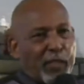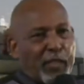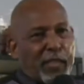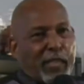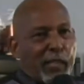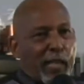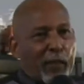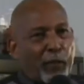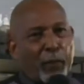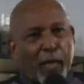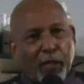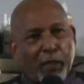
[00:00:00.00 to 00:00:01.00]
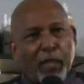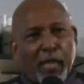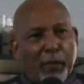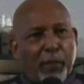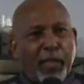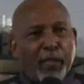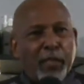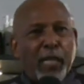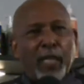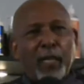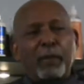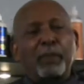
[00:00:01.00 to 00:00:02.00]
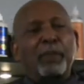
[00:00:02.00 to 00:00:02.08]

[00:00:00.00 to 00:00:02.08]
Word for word: until everybody on that bench got up